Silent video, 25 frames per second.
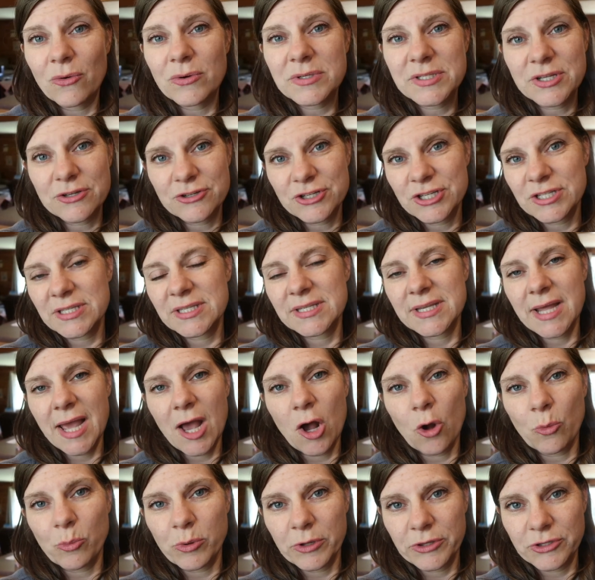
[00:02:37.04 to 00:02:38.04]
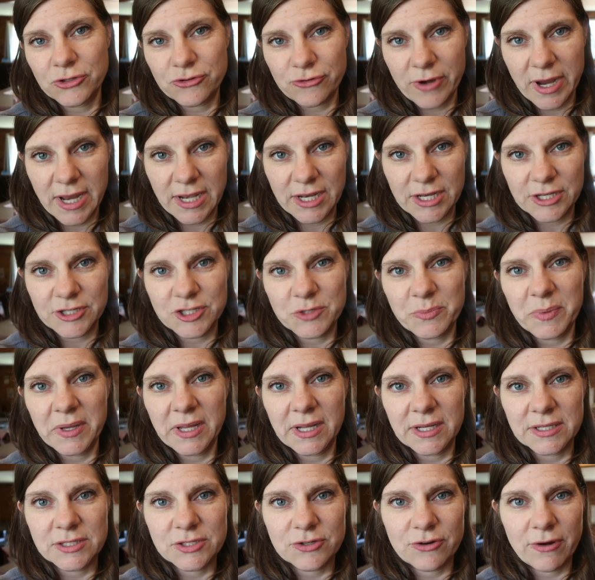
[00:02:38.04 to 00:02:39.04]
Those are just to help with drainage
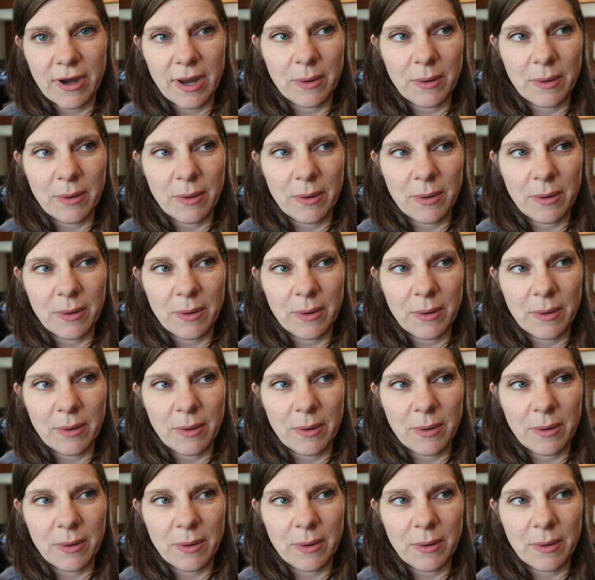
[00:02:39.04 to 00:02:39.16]
because